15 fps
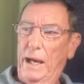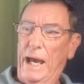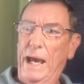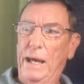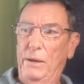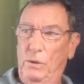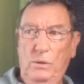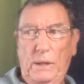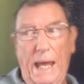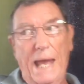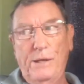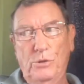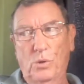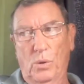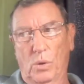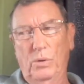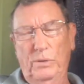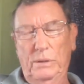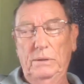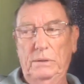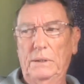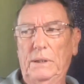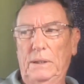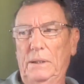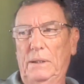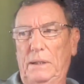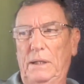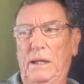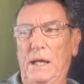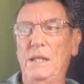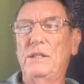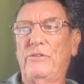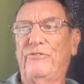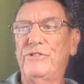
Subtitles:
and or in the